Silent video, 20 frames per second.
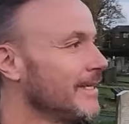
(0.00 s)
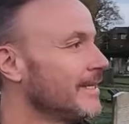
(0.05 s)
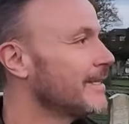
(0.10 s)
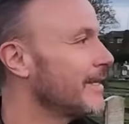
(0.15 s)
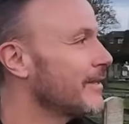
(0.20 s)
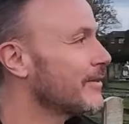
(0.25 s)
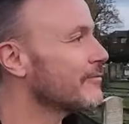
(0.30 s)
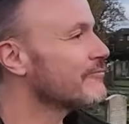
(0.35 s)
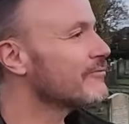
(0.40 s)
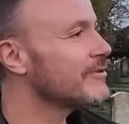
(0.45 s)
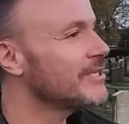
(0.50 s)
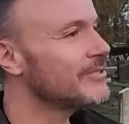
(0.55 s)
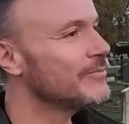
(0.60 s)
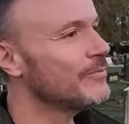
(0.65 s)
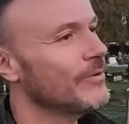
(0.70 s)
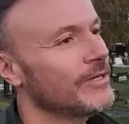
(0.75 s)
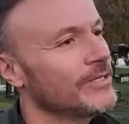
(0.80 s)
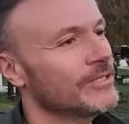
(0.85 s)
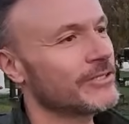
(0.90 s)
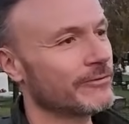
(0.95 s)
Now the reason
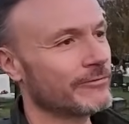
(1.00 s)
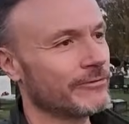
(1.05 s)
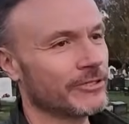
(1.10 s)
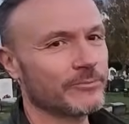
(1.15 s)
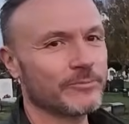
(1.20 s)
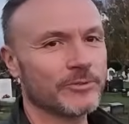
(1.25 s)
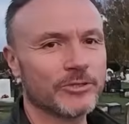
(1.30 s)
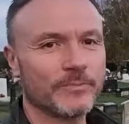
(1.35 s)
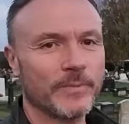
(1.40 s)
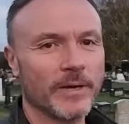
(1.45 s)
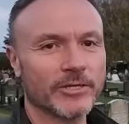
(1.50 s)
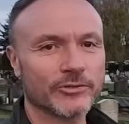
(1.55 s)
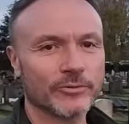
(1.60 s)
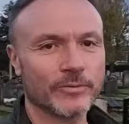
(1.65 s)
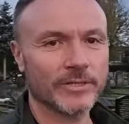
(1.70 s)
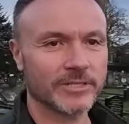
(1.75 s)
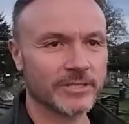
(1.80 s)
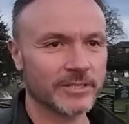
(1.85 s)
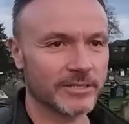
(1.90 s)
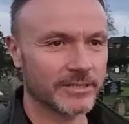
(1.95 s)
why it's the Christmas
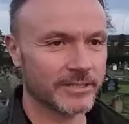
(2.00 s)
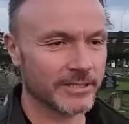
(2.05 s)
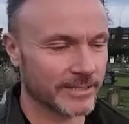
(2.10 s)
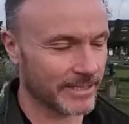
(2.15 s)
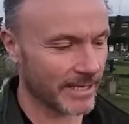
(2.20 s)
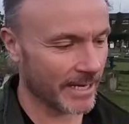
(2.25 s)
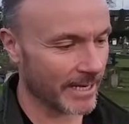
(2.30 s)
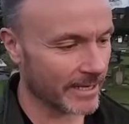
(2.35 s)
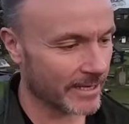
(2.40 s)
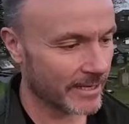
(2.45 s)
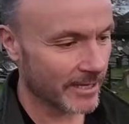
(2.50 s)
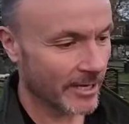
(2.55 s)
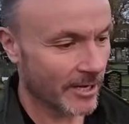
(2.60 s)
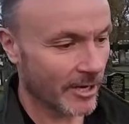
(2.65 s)
special is because today